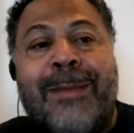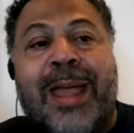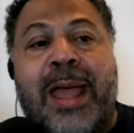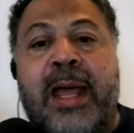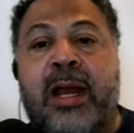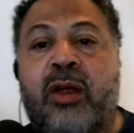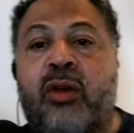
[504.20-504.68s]

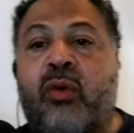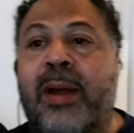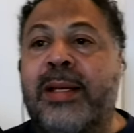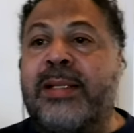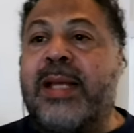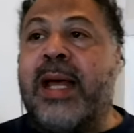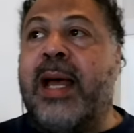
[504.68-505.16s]
and a
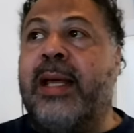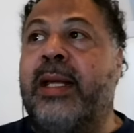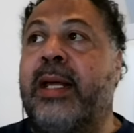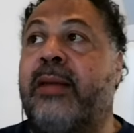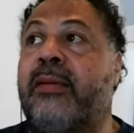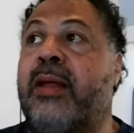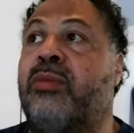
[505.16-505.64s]
great tight
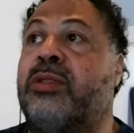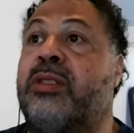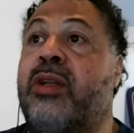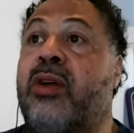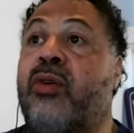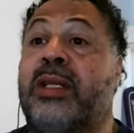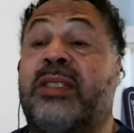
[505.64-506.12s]
end that was
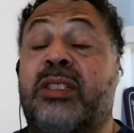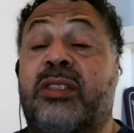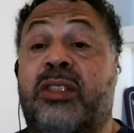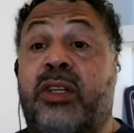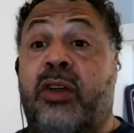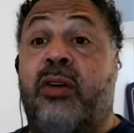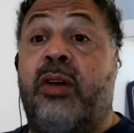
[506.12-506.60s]
known as a
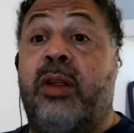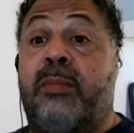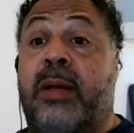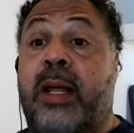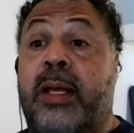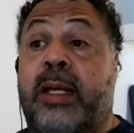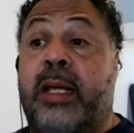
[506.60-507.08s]
security
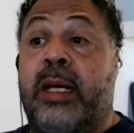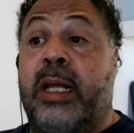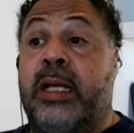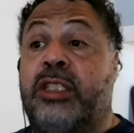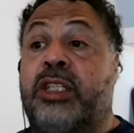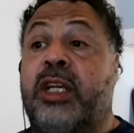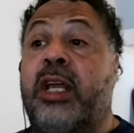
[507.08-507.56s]
blanket
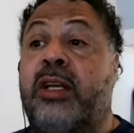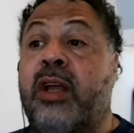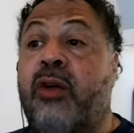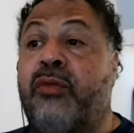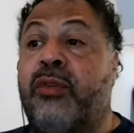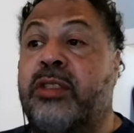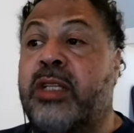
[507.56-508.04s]
in Jay
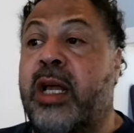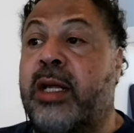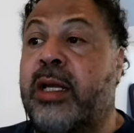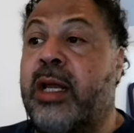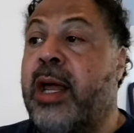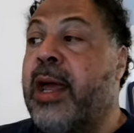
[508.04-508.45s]
Novacek